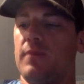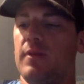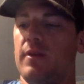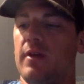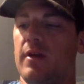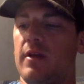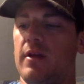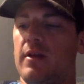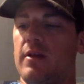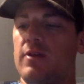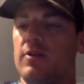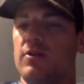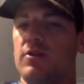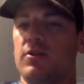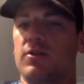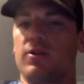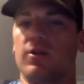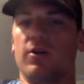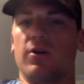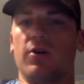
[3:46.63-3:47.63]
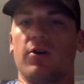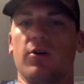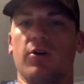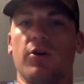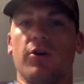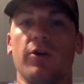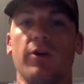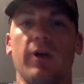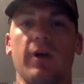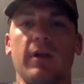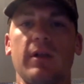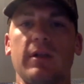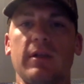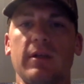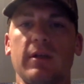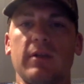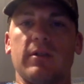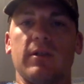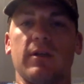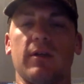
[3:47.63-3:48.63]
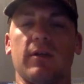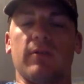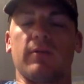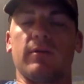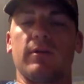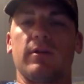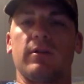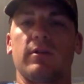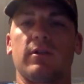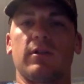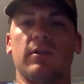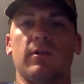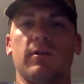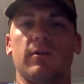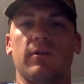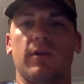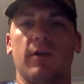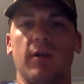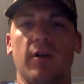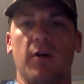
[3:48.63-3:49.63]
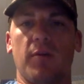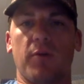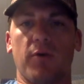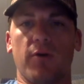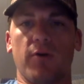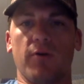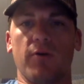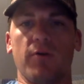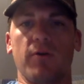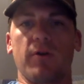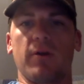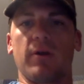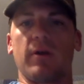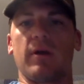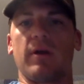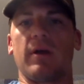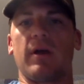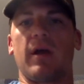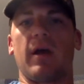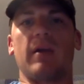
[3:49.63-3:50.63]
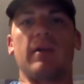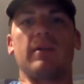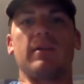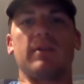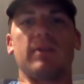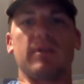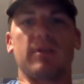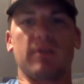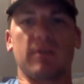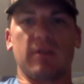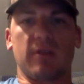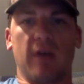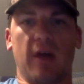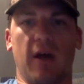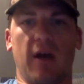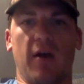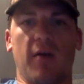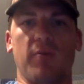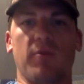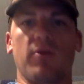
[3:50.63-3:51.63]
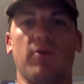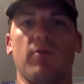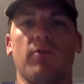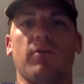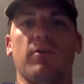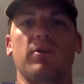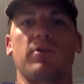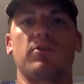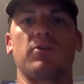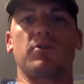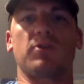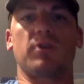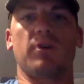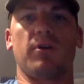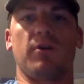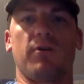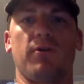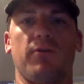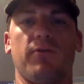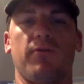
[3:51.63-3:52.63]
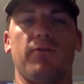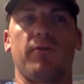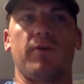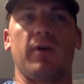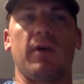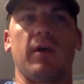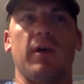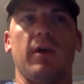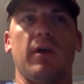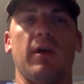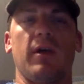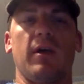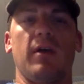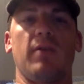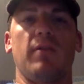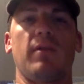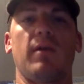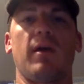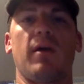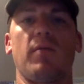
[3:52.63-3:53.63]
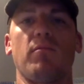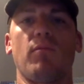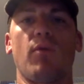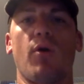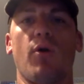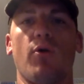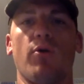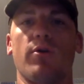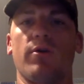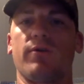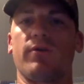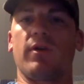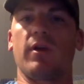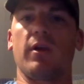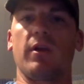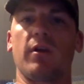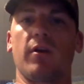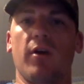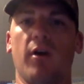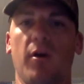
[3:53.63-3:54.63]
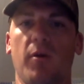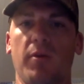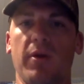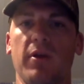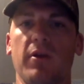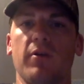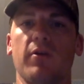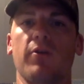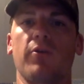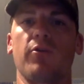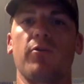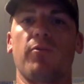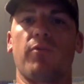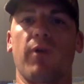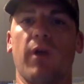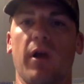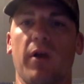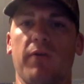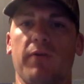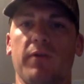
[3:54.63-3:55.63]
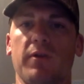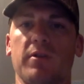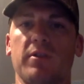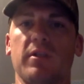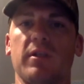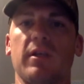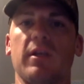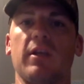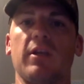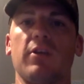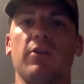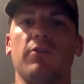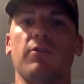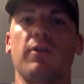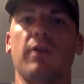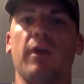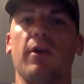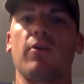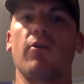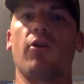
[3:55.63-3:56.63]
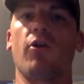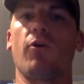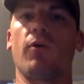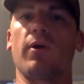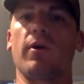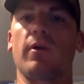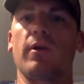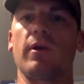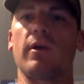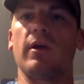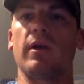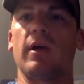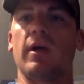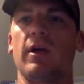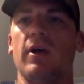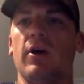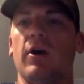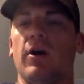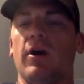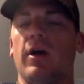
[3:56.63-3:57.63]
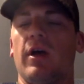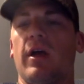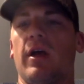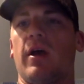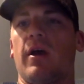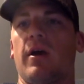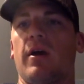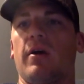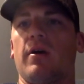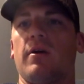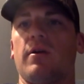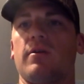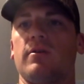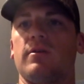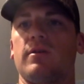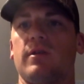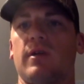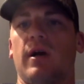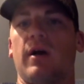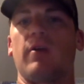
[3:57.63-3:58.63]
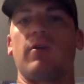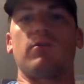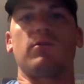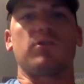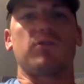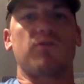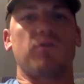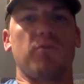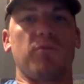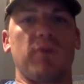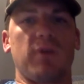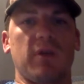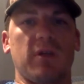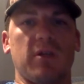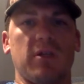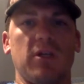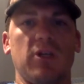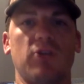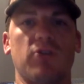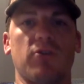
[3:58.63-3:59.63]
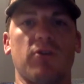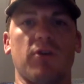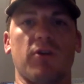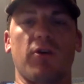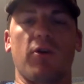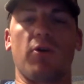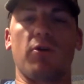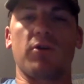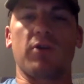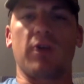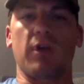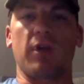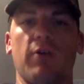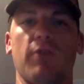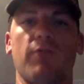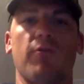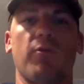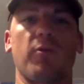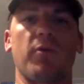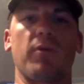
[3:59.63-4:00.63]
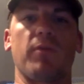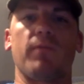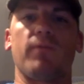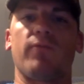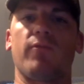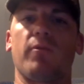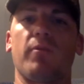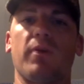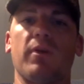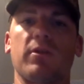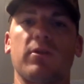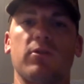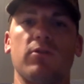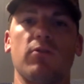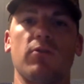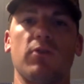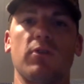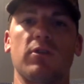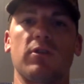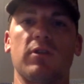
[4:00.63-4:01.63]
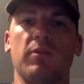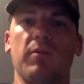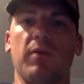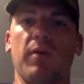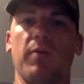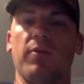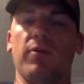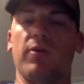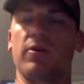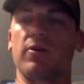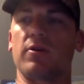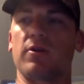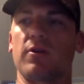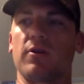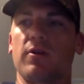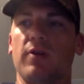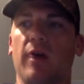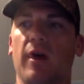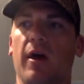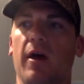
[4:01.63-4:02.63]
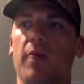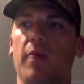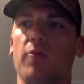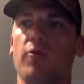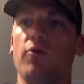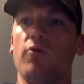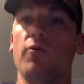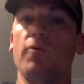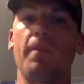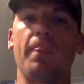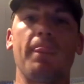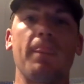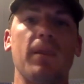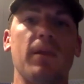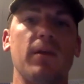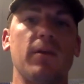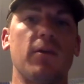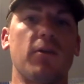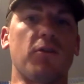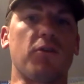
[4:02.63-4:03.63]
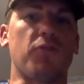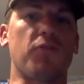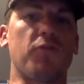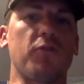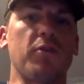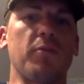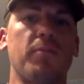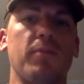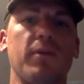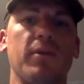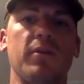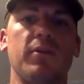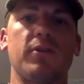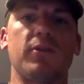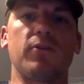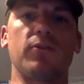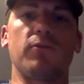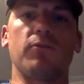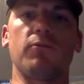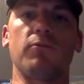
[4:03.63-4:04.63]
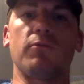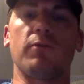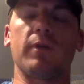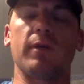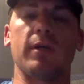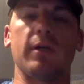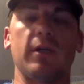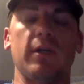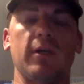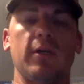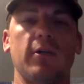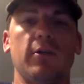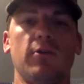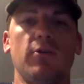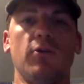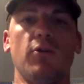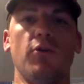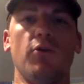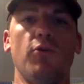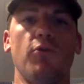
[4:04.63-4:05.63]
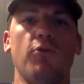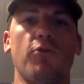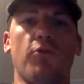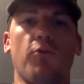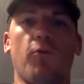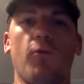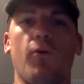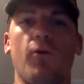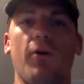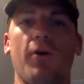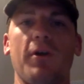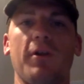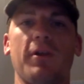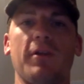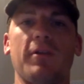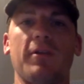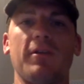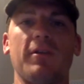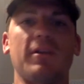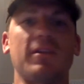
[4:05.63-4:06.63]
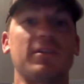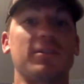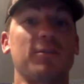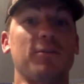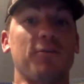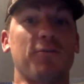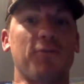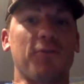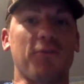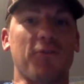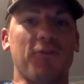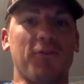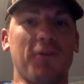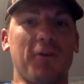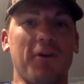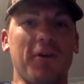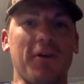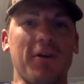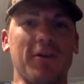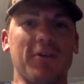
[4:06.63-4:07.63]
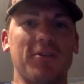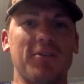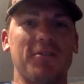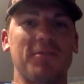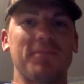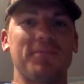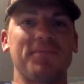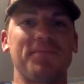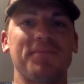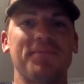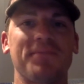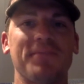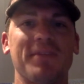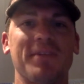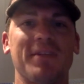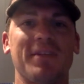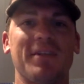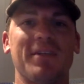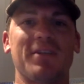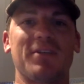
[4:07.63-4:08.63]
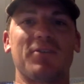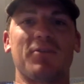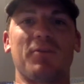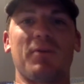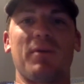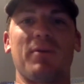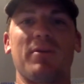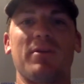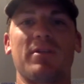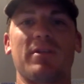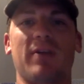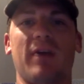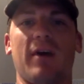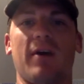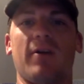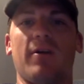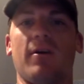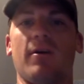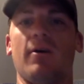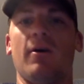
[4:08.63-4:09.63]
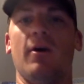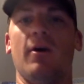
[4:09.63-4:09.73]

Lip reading: it is a good idea to get up early at a decent time. Get yourself in that mode of getting up, eating a good breakfast, and getting your day going. And I know just from being a teacher and a coach, I from my students and my players all the time who, sleep into noon or 1, and then they still feel sluggish. So maybe it's kind